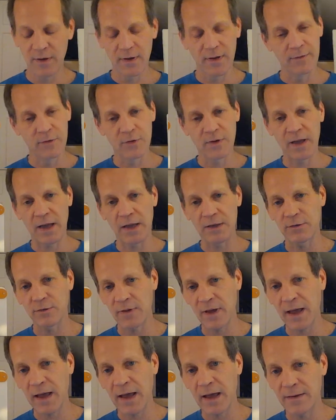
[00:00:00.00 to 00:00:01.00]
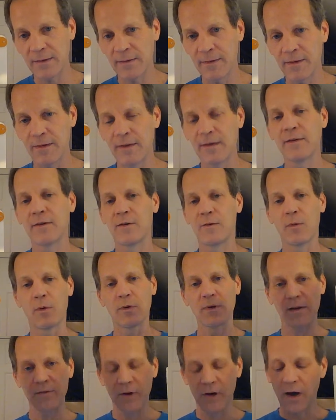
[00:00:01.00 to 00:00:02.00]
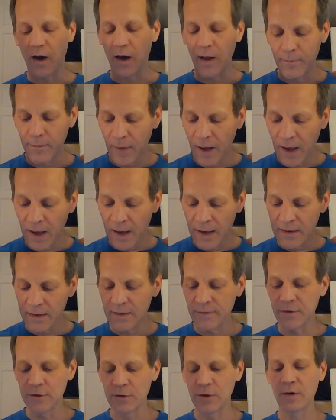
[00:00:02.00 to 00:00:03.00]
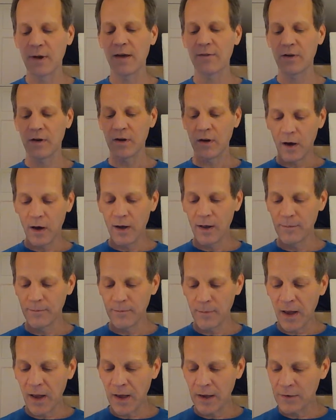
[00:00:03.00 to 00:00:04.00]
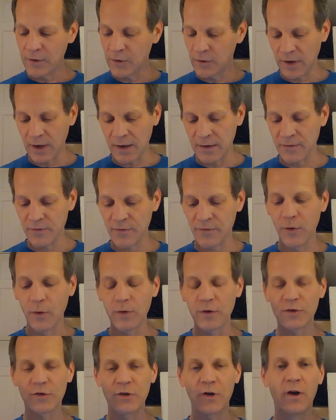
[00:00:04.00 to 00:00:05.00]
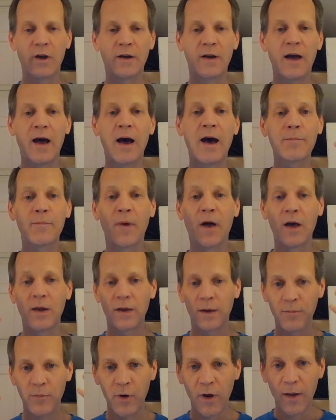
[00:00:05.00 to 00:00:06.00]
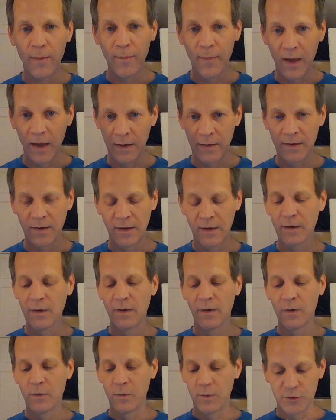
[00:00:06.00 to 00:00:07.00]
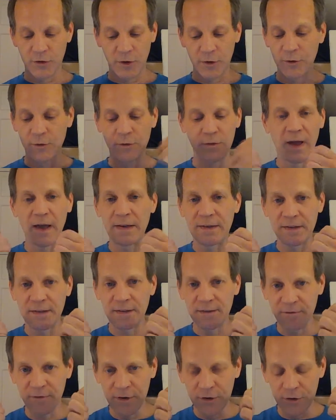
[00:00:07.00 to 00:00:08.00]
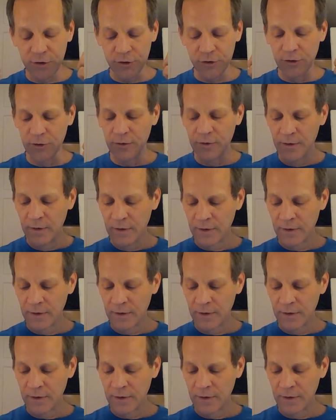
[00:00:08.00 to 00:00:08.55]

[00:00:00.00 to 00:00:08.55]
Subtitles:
If you can't do that, you won't have a calm mind. If you don't have a calm mind, you can't focus on Atman and Brahman, which are united in Vishnu.